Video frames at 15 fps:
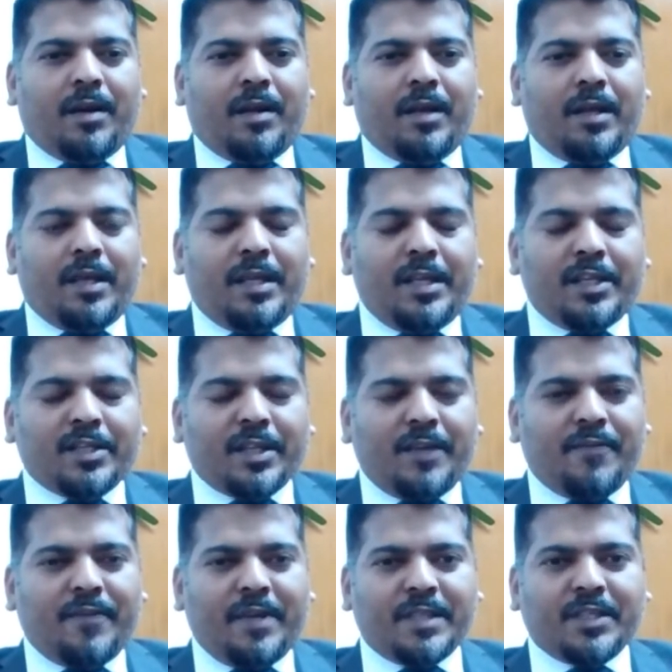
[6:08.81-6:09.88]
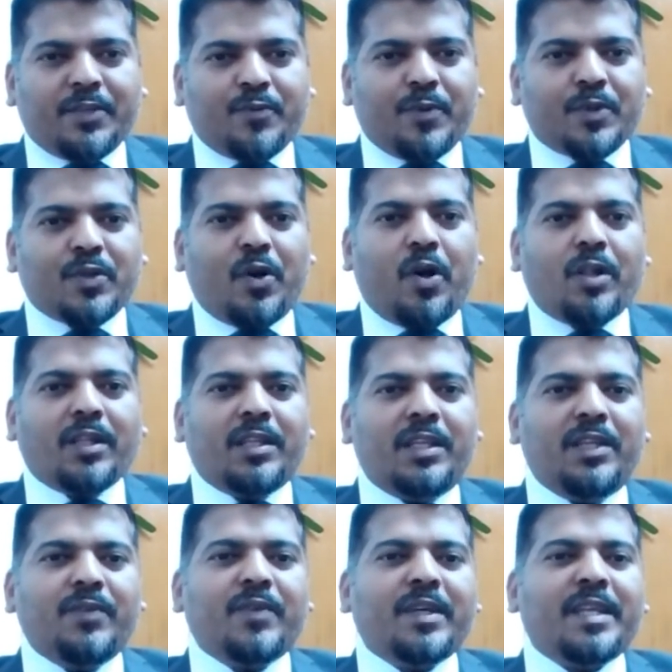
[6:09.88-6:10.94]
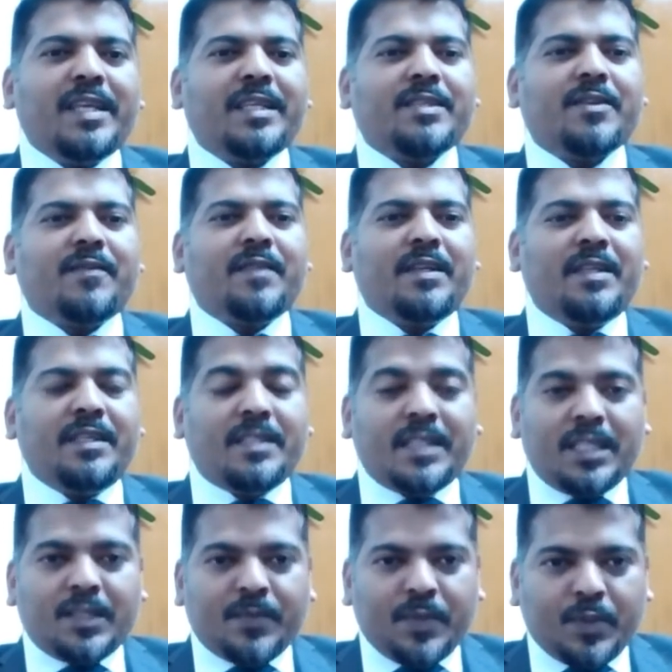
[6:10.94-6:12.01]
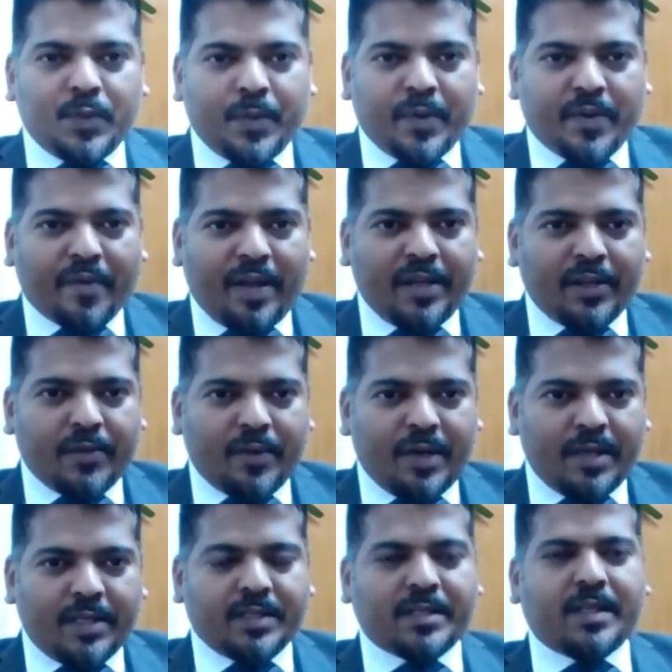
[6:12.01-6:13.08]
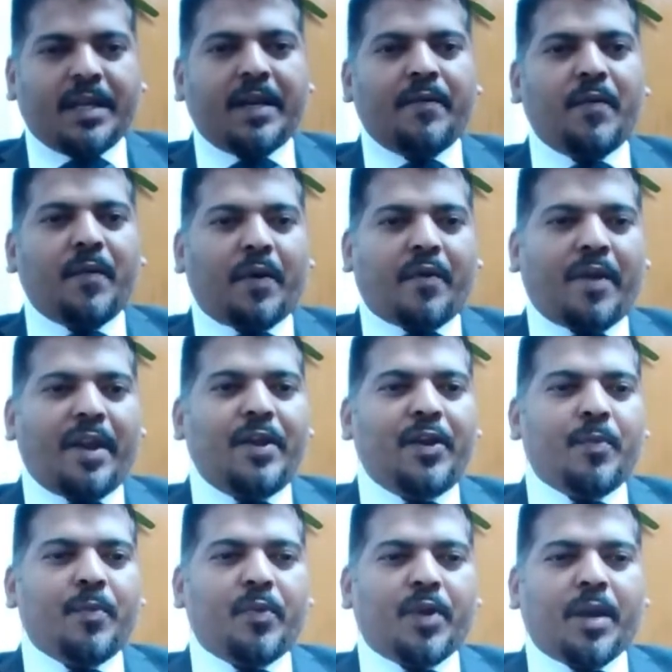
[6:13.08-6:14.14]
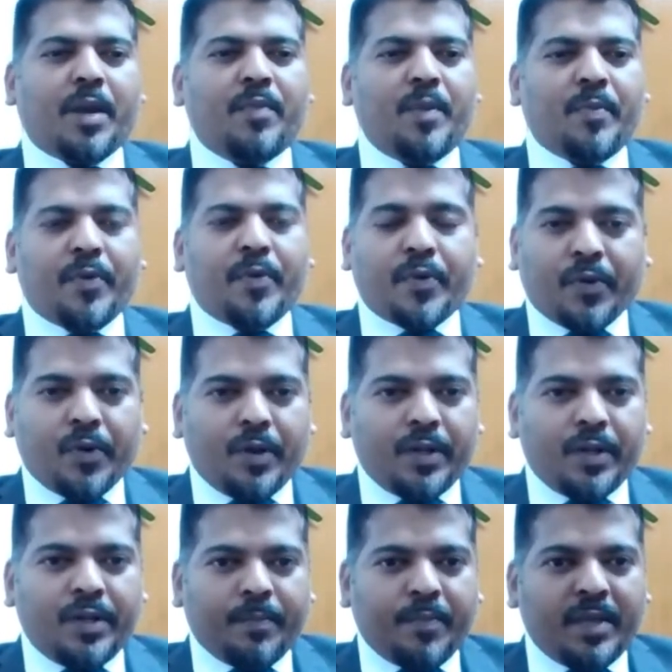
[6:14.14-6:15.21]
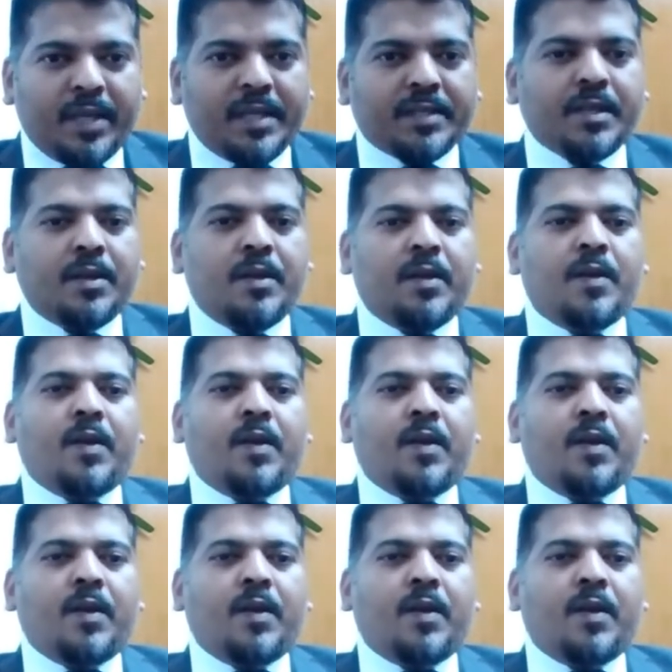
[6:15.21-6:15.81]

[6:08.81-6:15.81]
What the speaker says: in the initial phase, it was all the newness of the disease which we were trying to understand. We were trying to put up the protocol in a place.